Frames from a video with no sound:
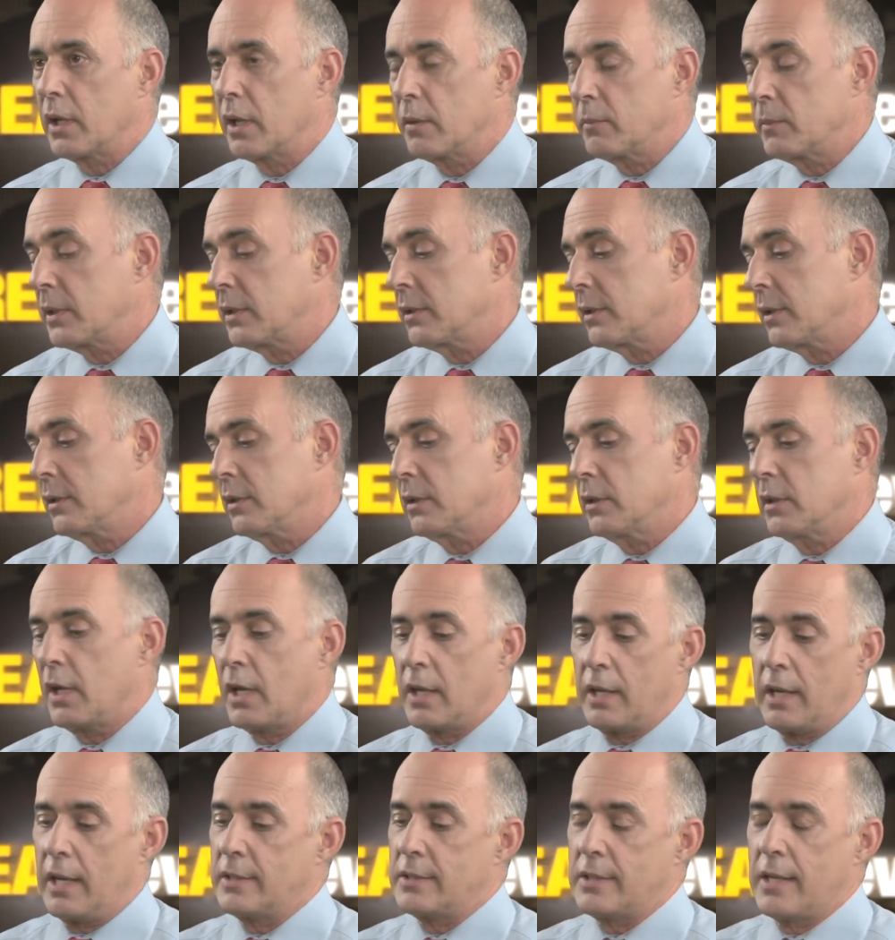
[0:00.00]
I mean,
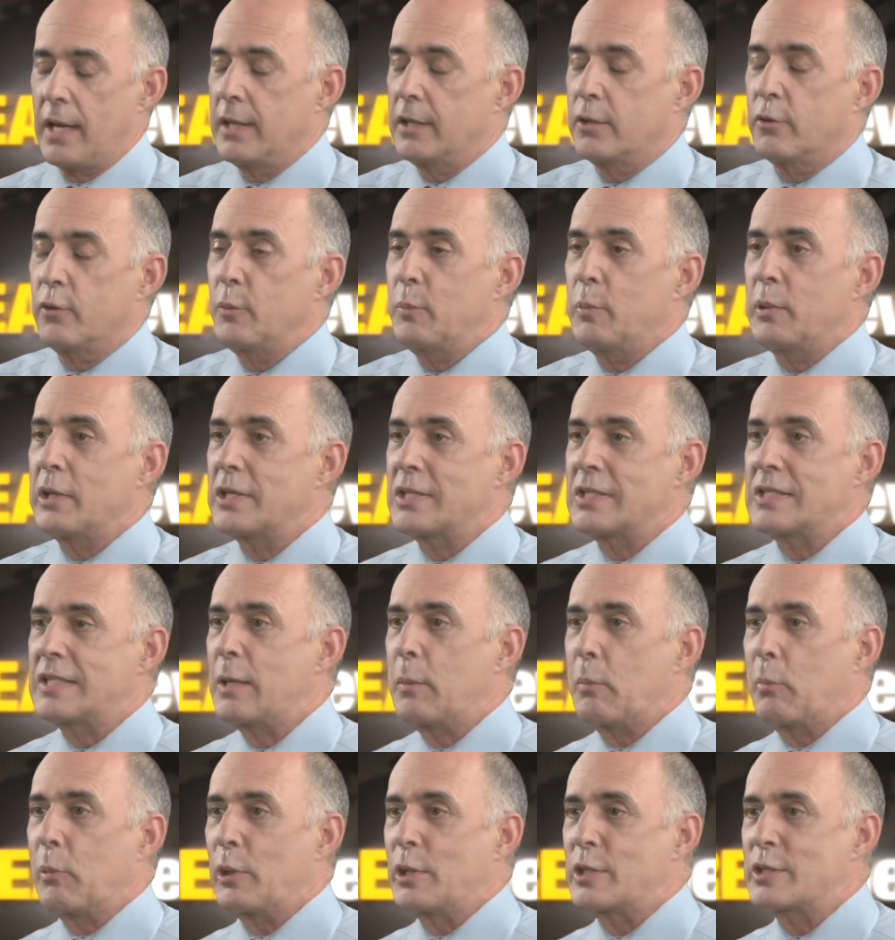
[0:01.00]
as, it could be as
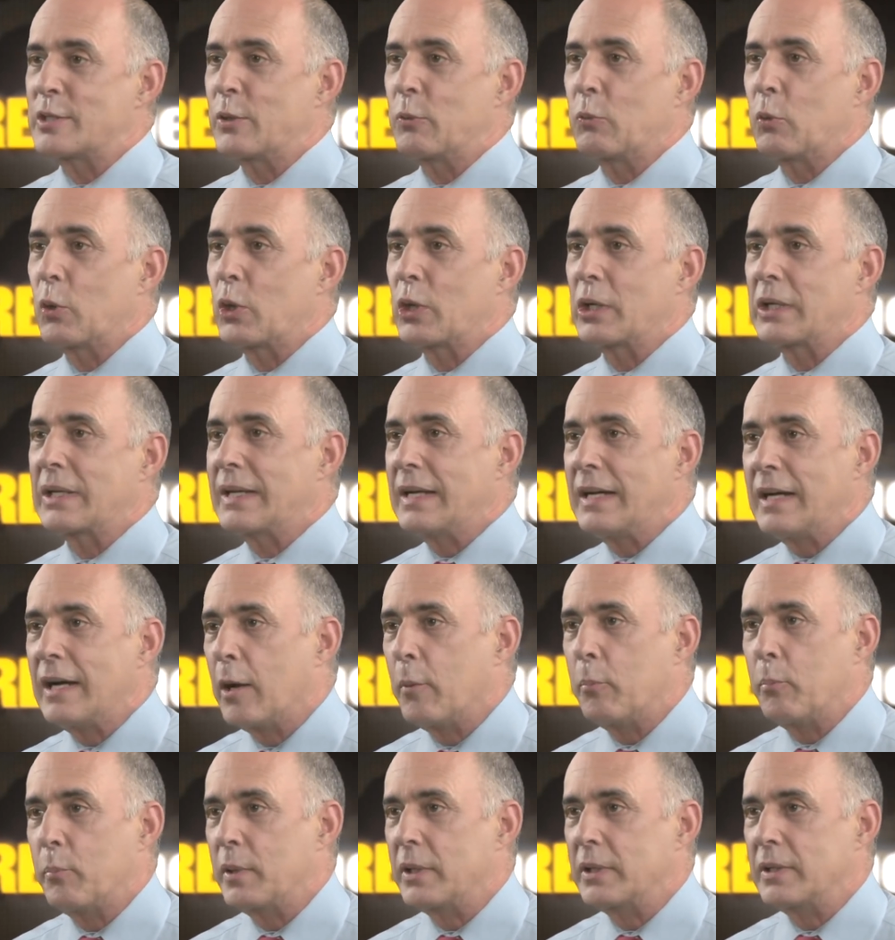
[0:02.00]
simple as the word
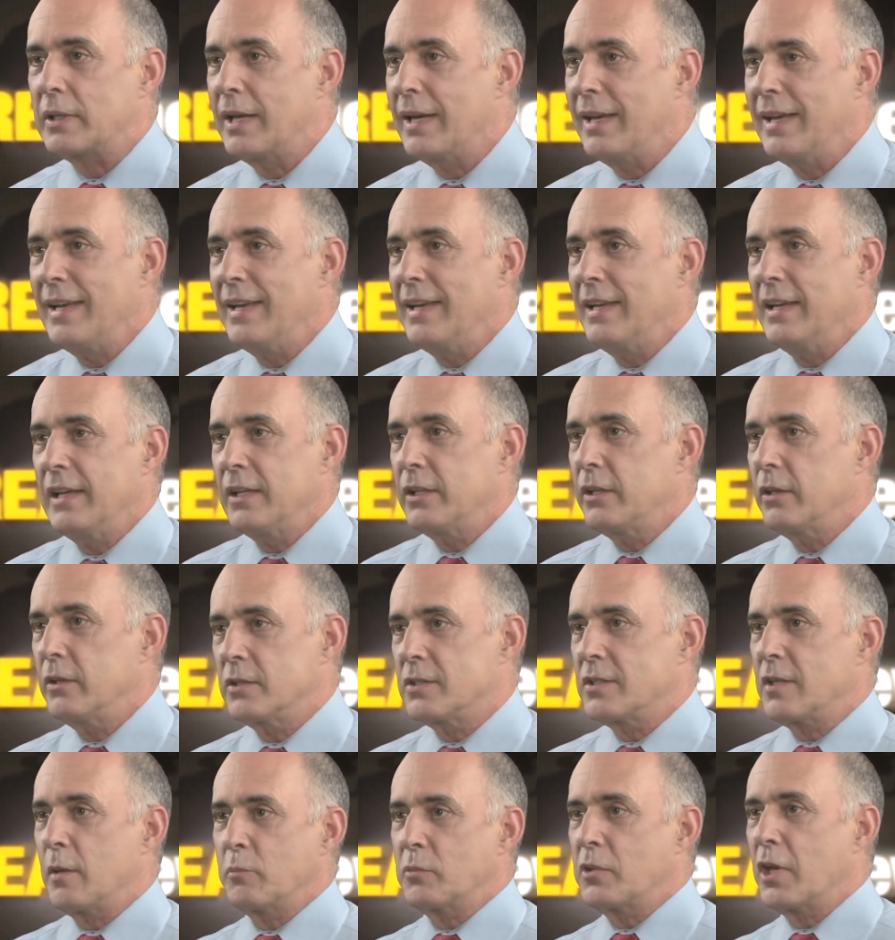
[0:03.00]
cup, but
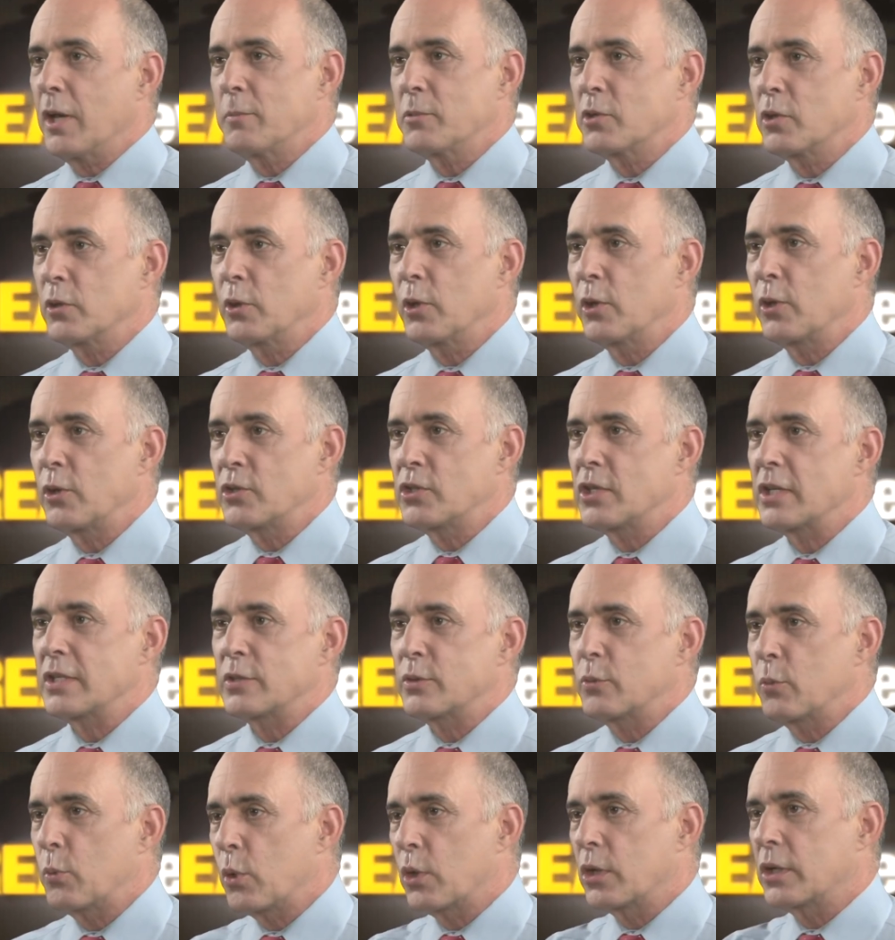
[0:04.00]
sometimes you'll learn
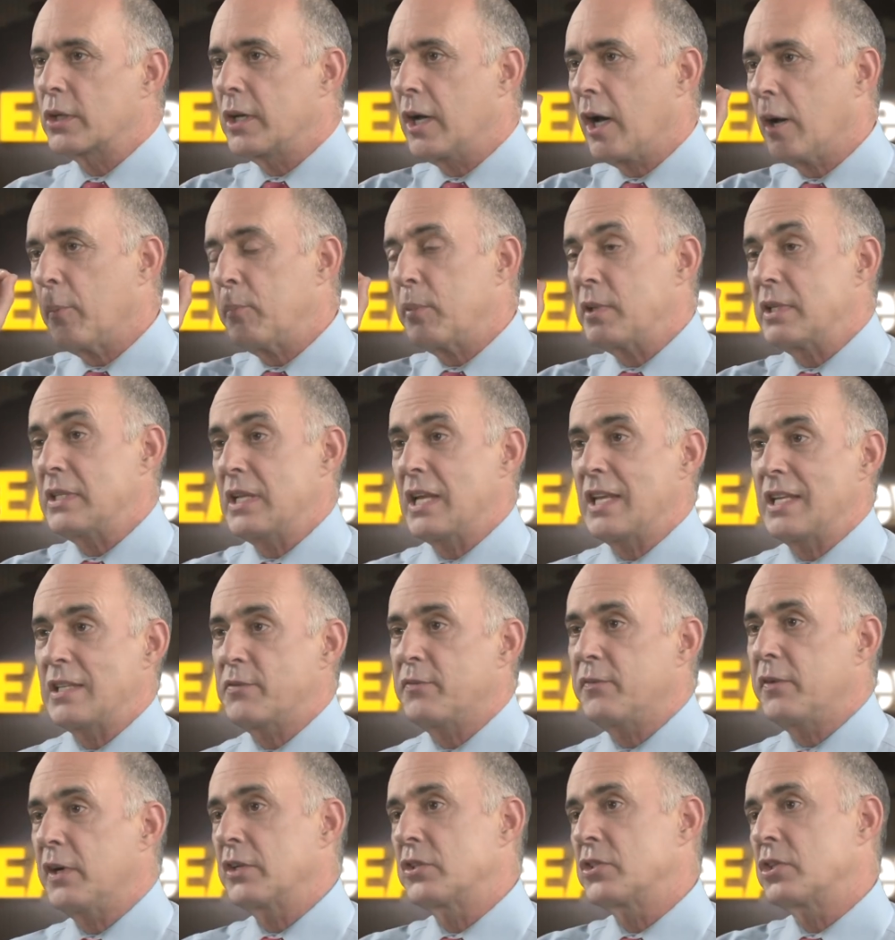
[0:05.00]
just the word cup and its
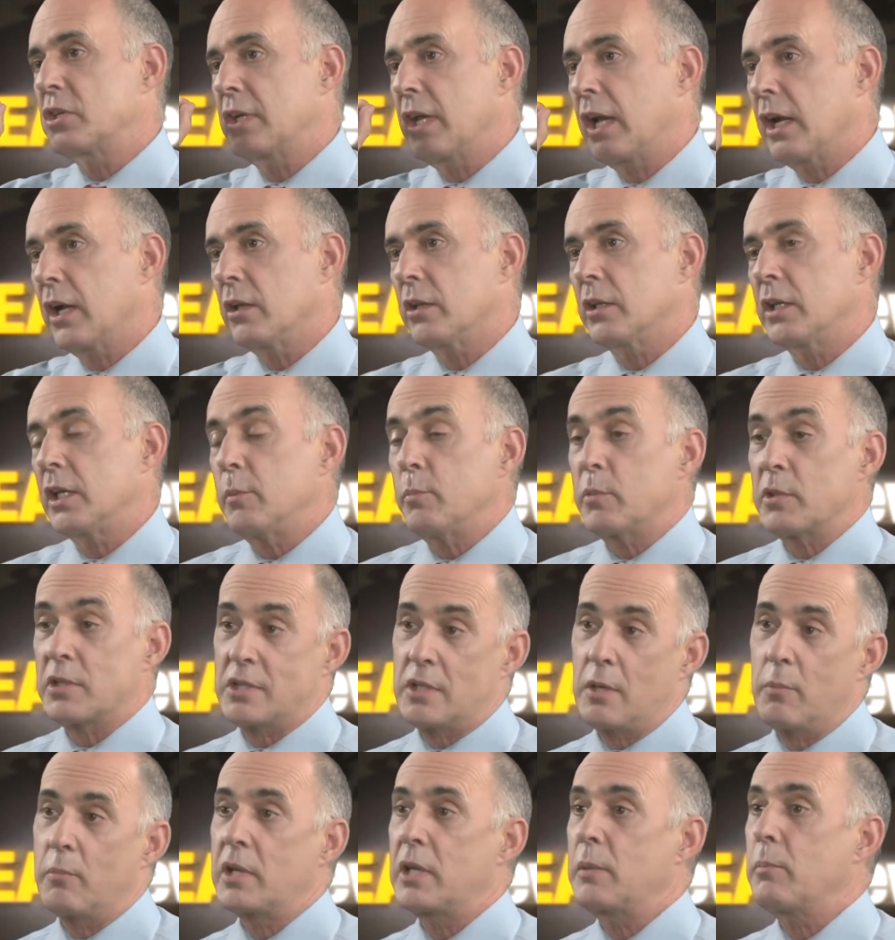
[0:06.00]
functionality, but
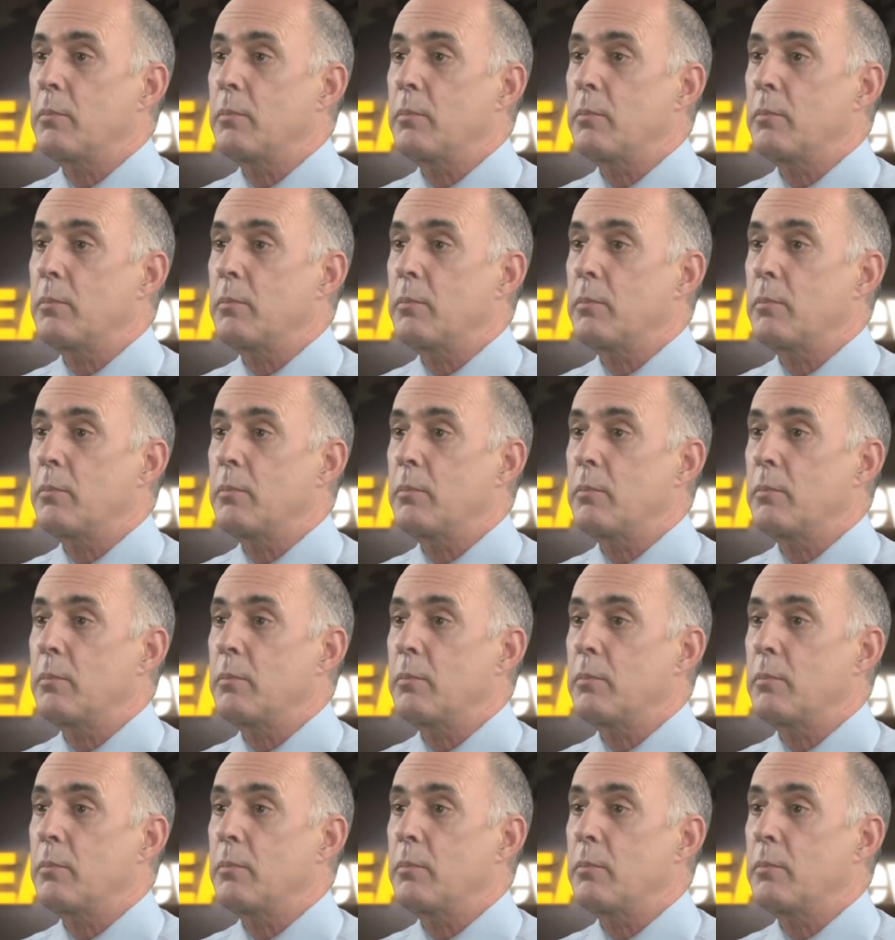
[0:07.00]
somebody